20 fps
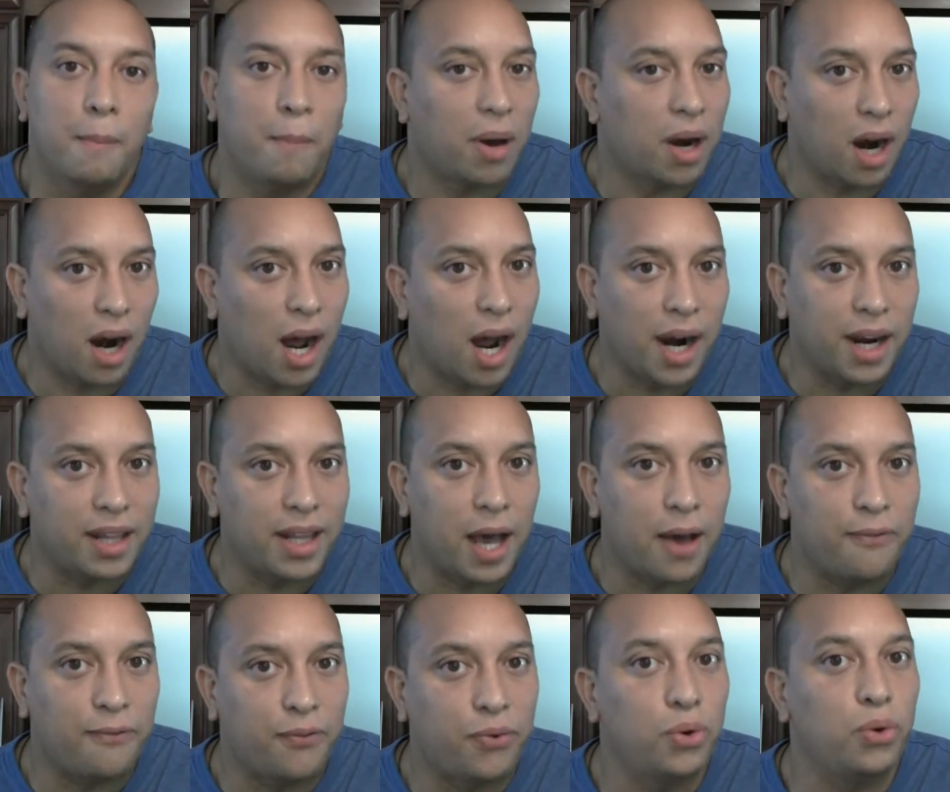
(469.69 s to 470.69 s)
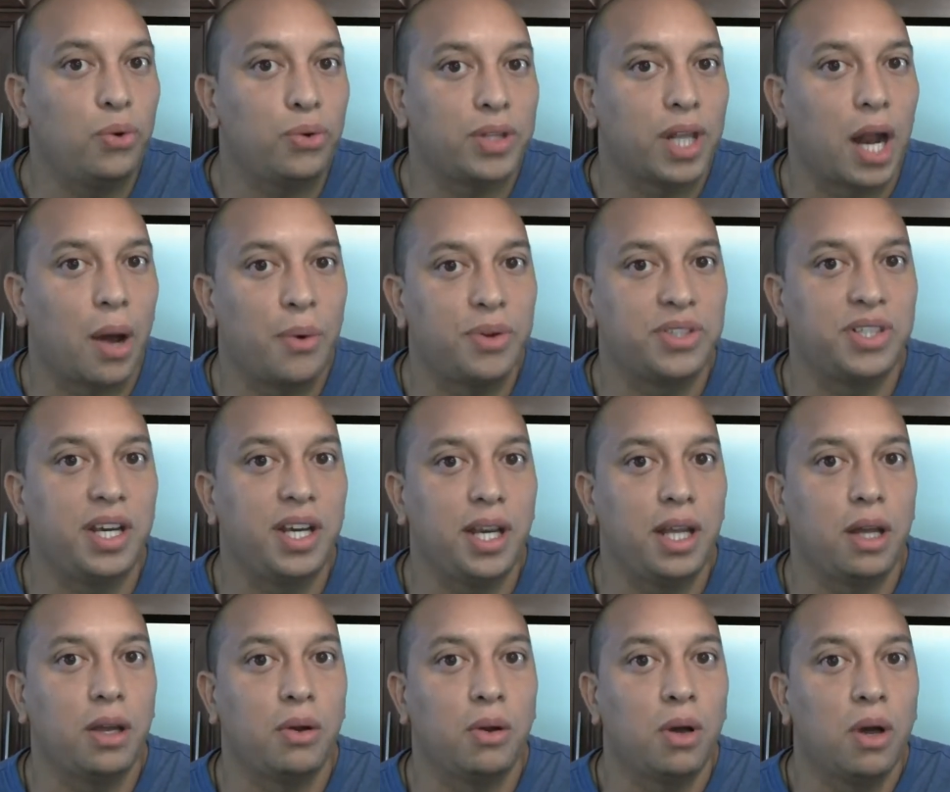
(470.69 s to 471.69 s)
But a lot of that food that I was
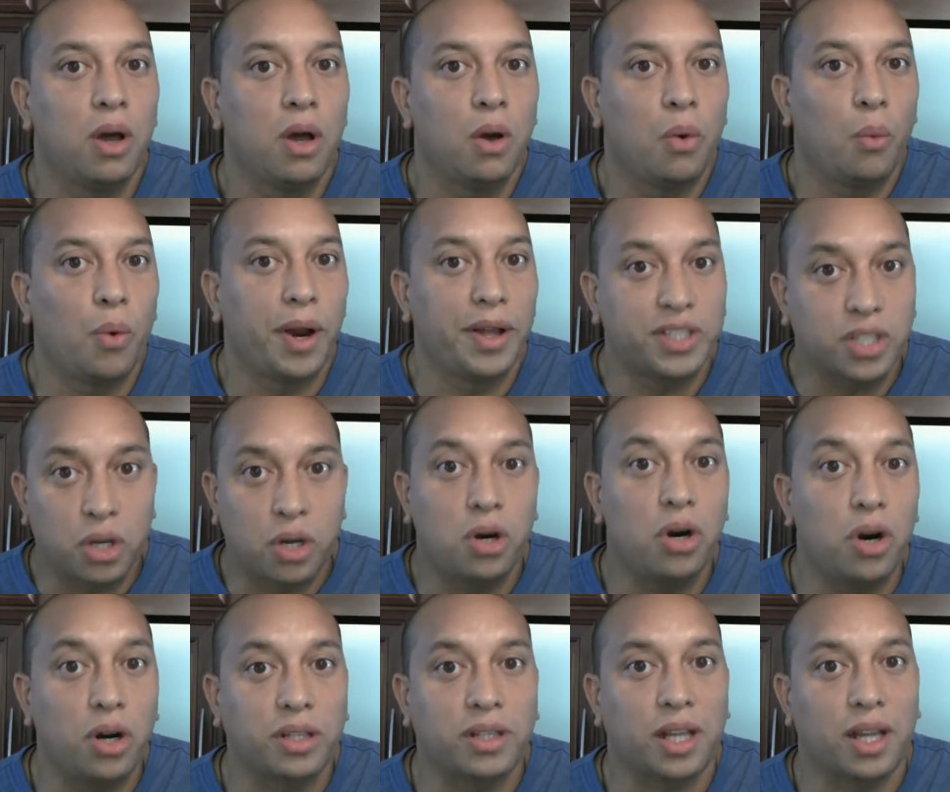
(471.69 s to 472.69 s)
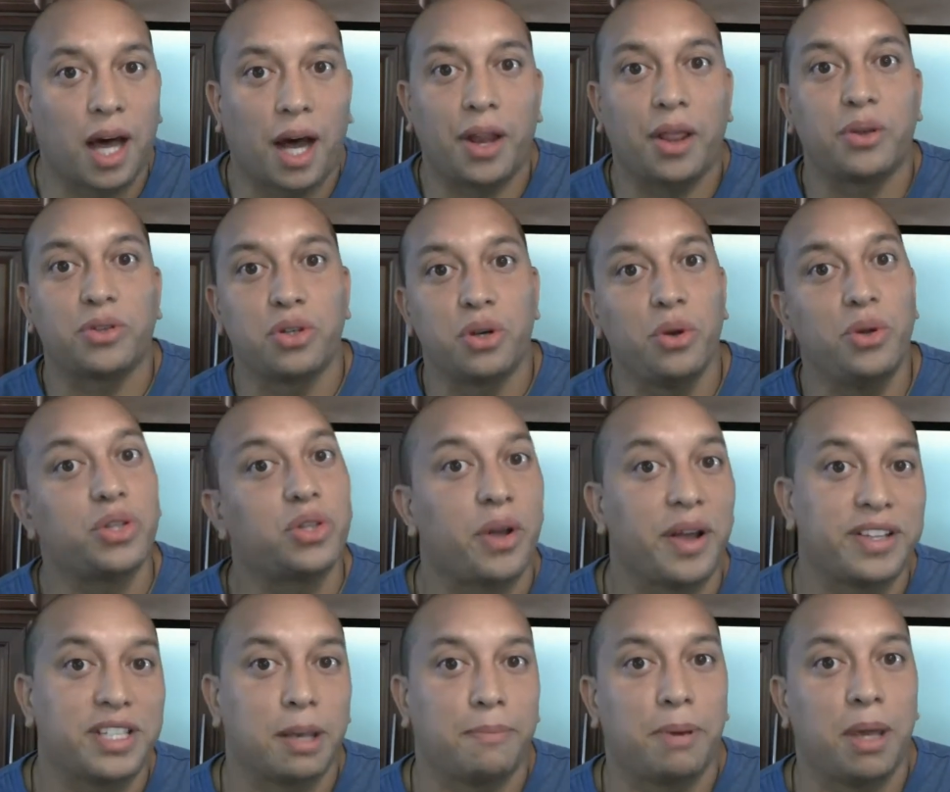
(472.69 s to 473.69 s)
eating, when it's cooked, a lot of those
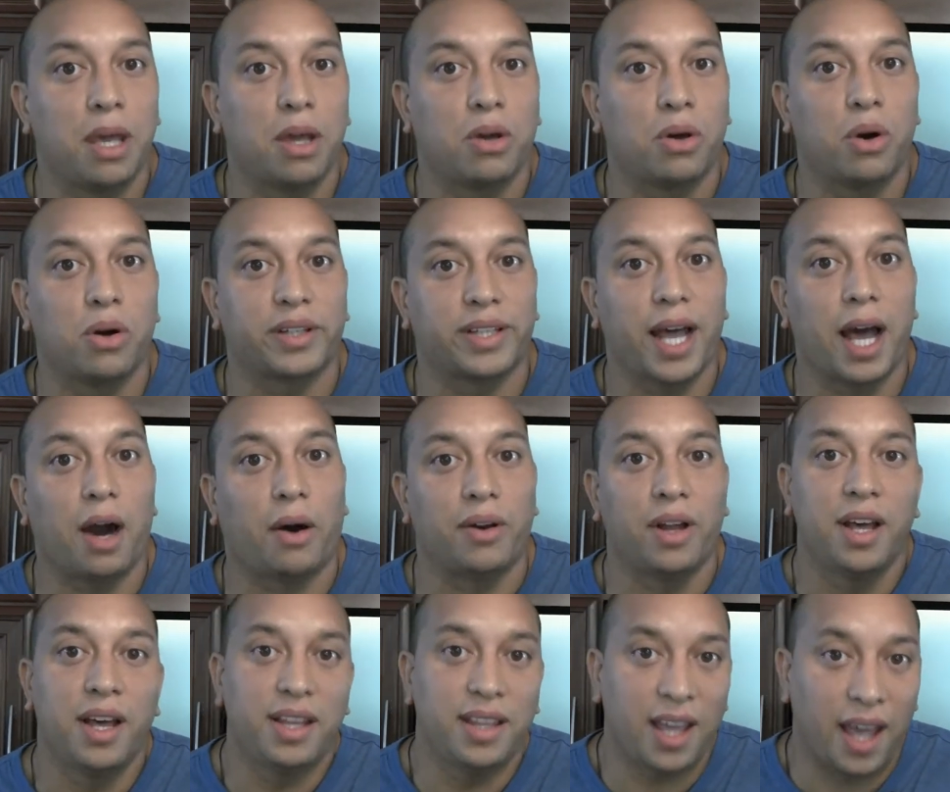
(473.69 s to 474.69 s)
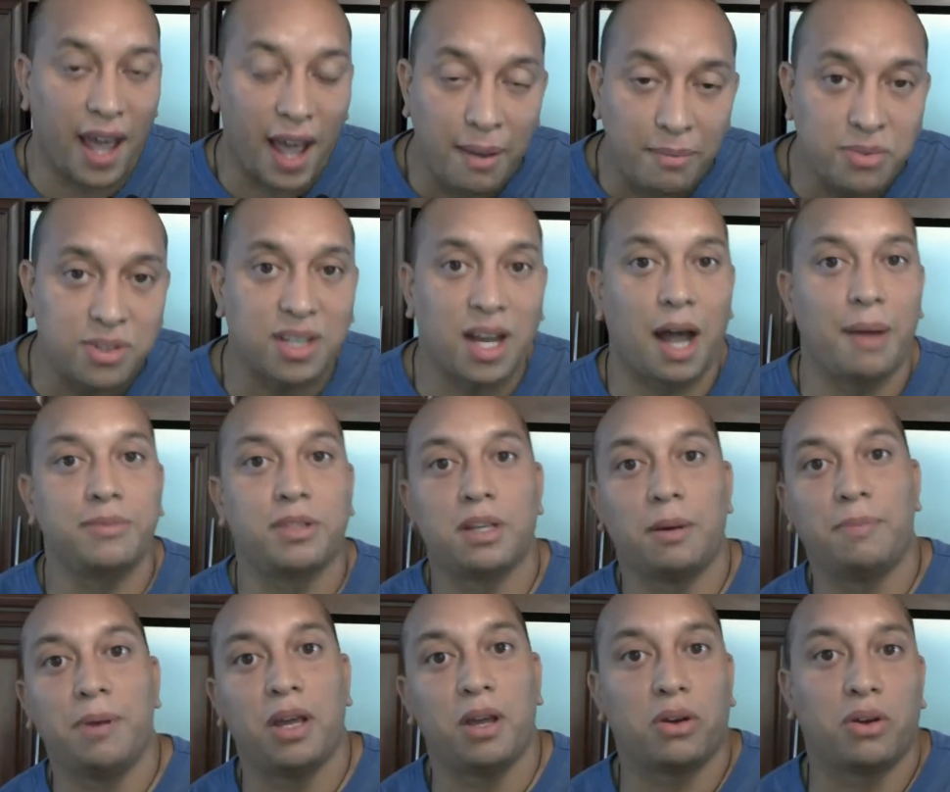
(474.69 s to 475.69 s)
nutrients are being cooked out. The enzymes
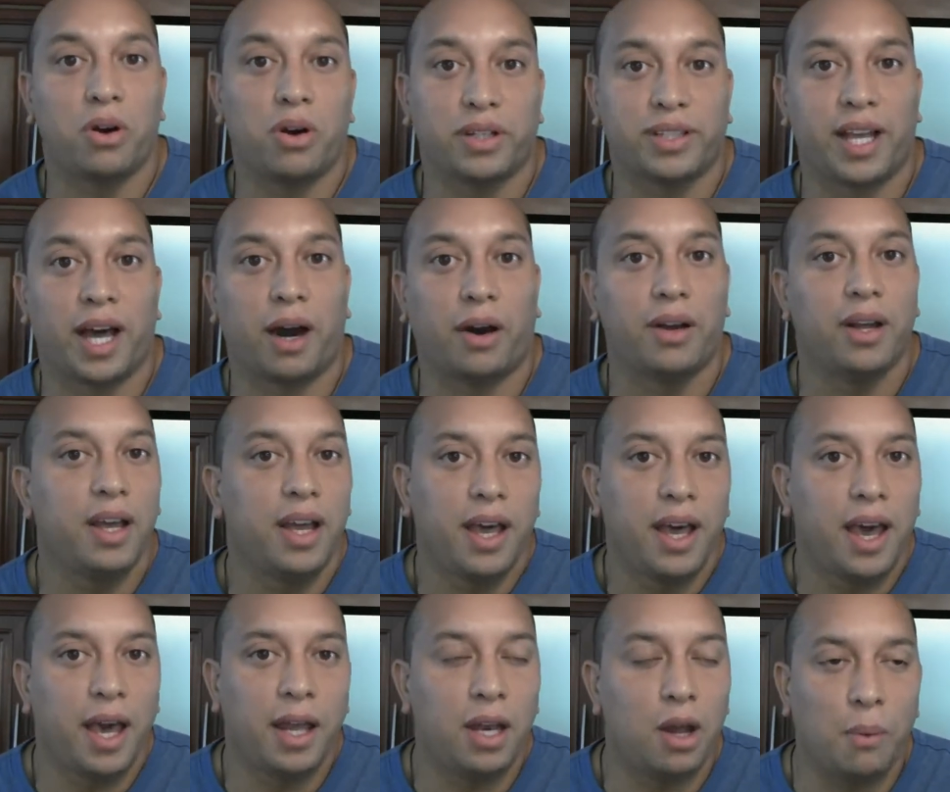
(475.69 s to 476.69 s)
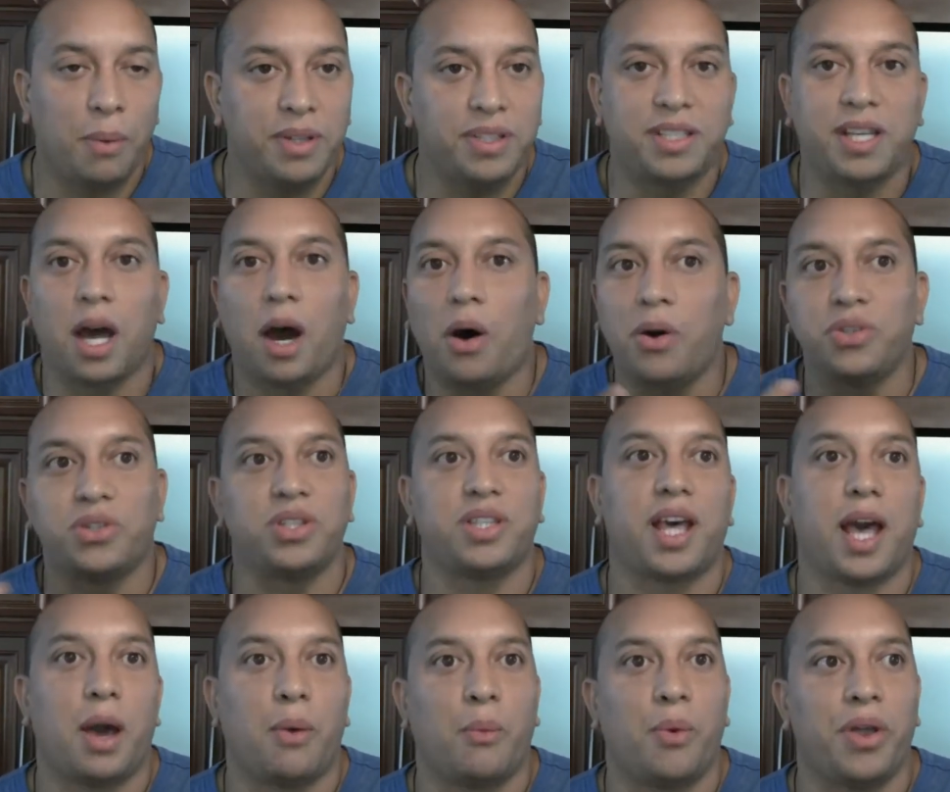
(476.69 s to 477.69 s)
are being cooked out. And no one tells you
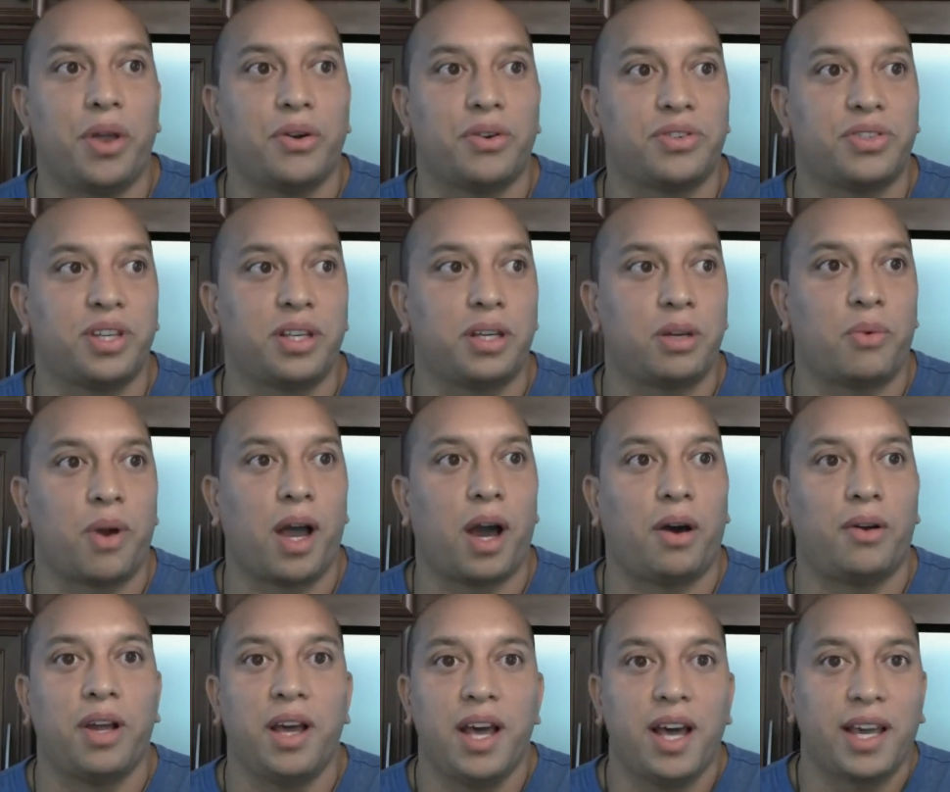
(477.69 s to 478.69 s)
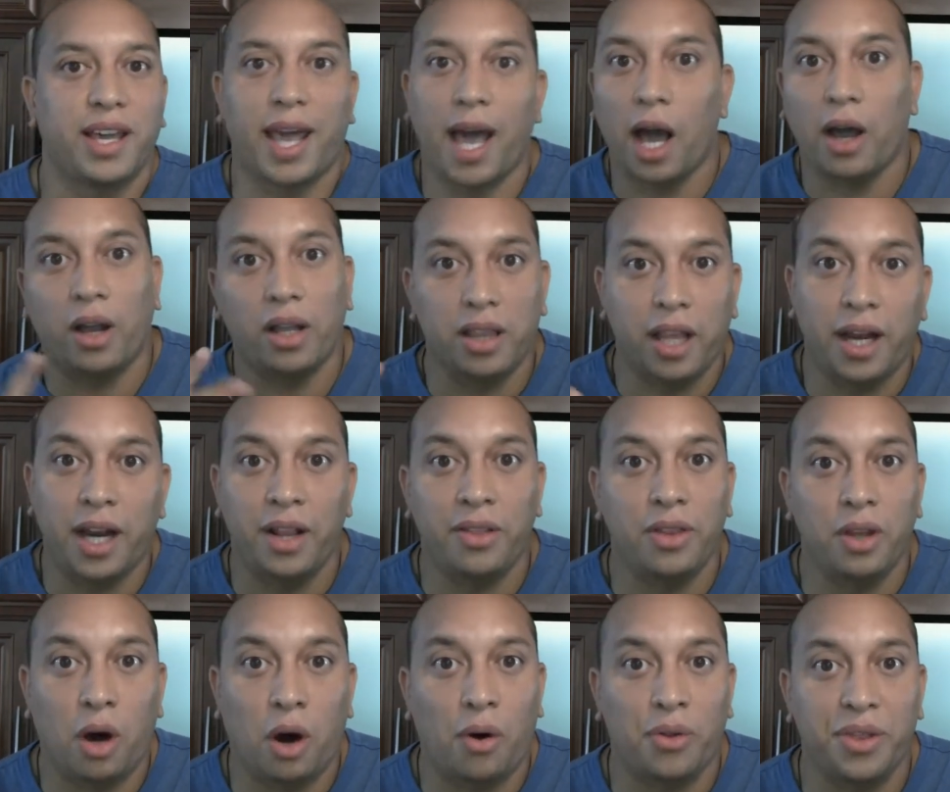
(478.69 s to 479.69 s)
that when you're sitting around
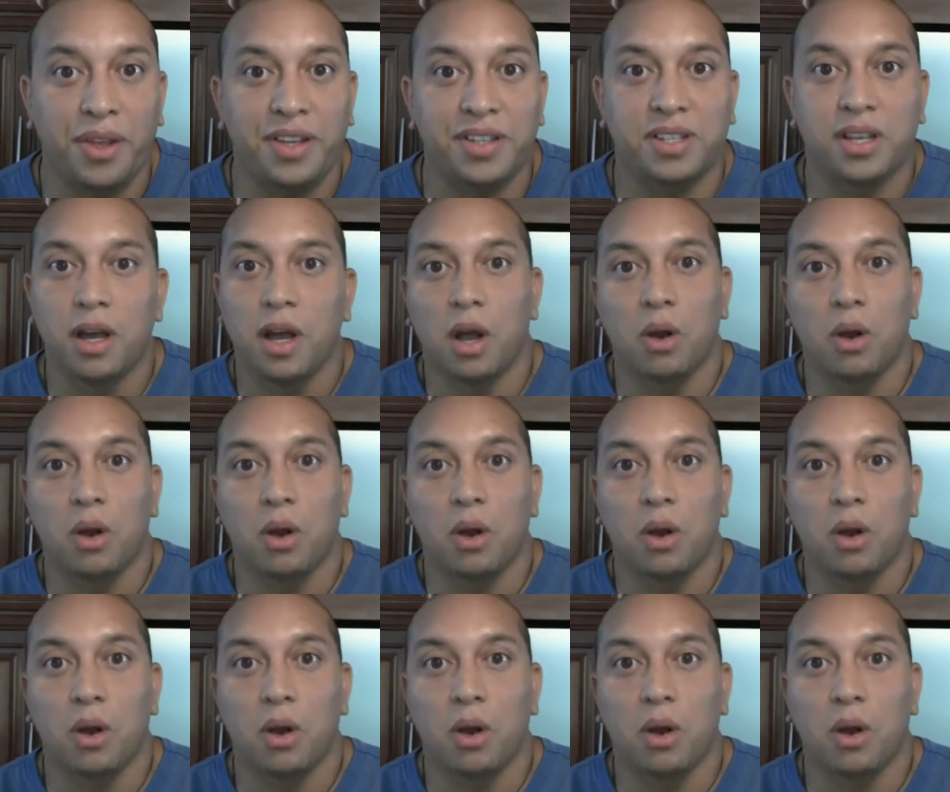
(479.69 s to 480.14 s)
calculating all these